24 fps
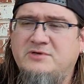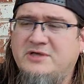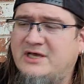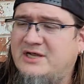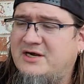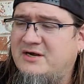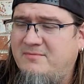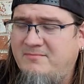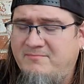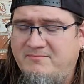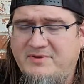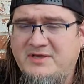we
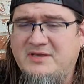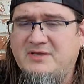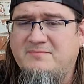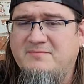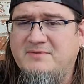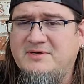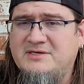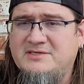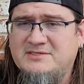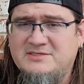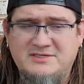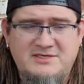got a
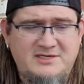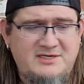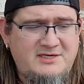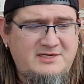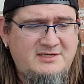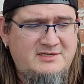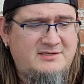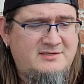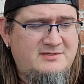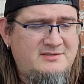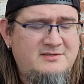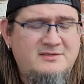big bin
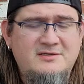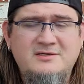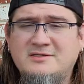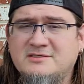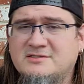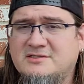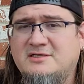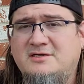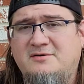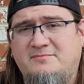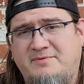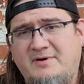today.
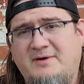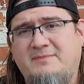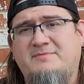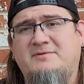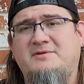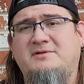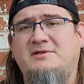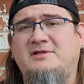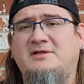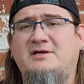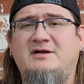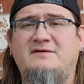Just going to pop
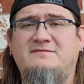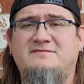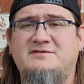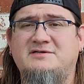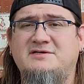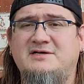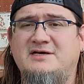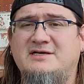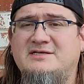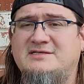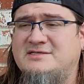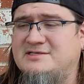the lid off
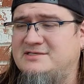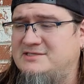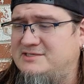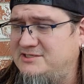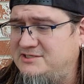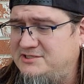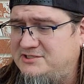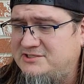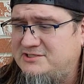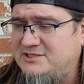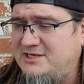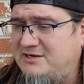so you guys can
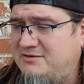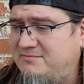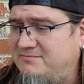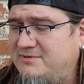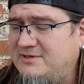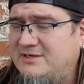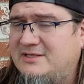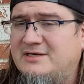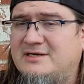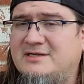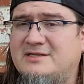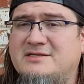see just how
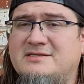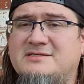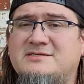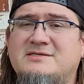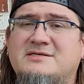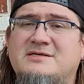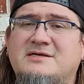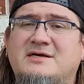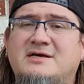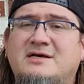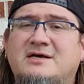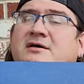big it is.